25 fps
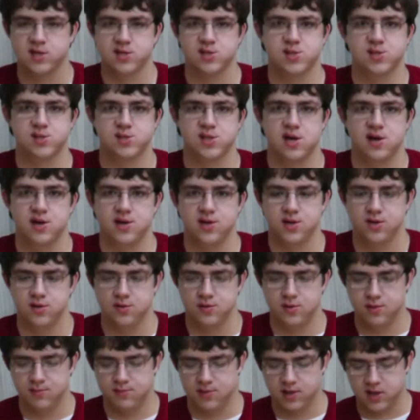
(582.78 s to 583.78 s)
kids, is how
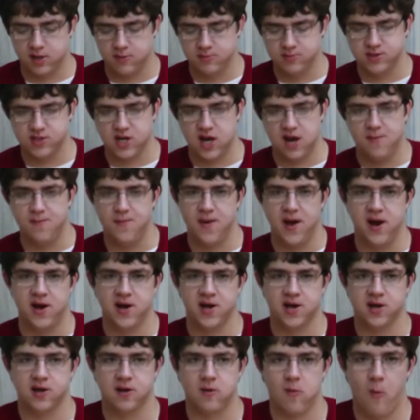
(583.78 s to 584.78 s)
you become
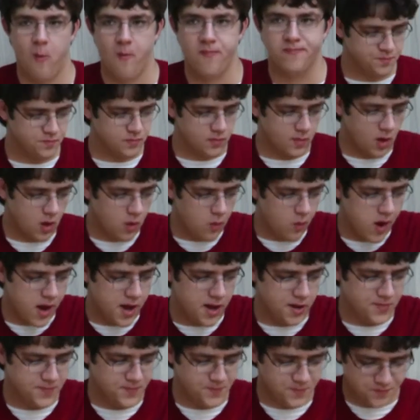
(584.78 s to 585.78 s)
diabetic.
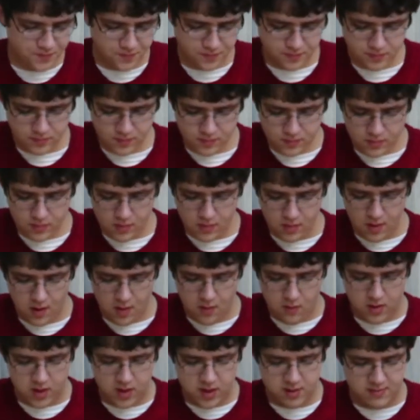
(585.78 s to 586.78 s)
Wait,
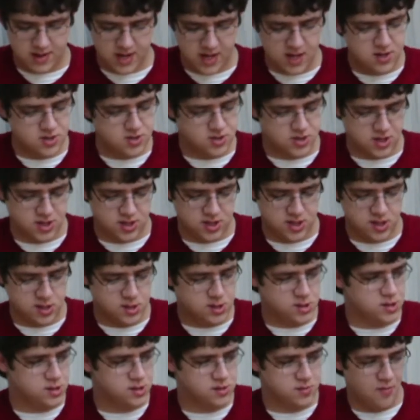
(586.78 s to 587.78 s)
am I a
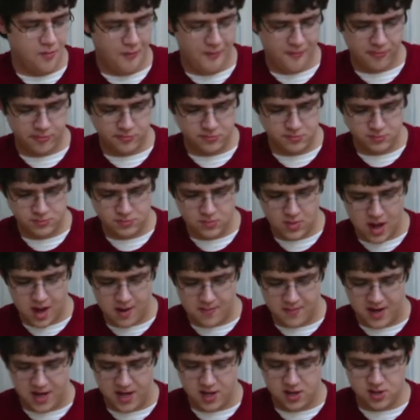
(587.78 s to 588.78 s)
genius?
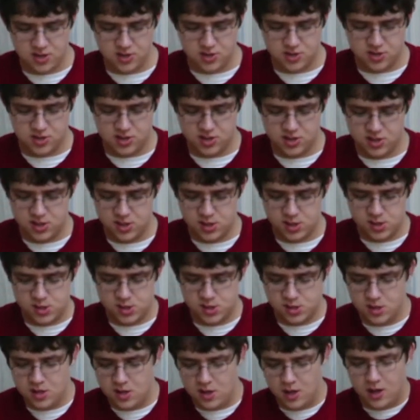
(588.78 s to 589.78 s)
Am I a
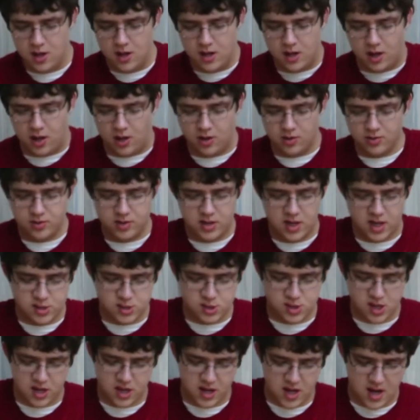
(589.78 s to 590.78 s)
genius? Oh,
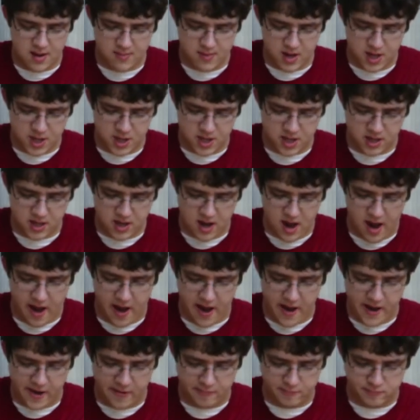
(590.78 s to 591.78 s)
yes, I am. I think I
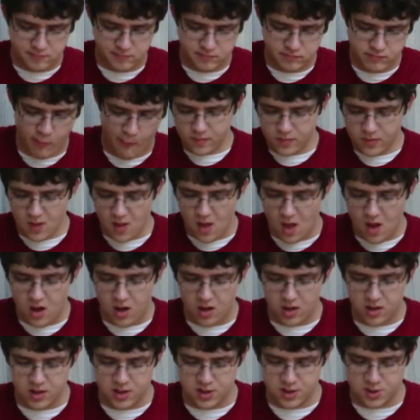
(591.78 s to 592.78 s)
am.
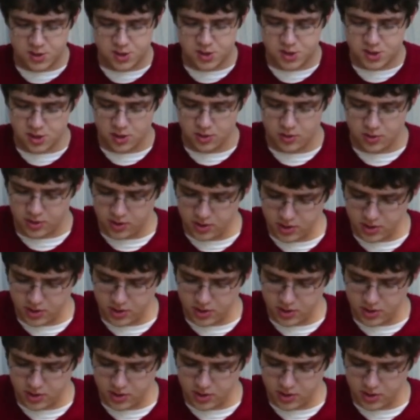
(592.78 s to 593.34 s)
Oh, that looks so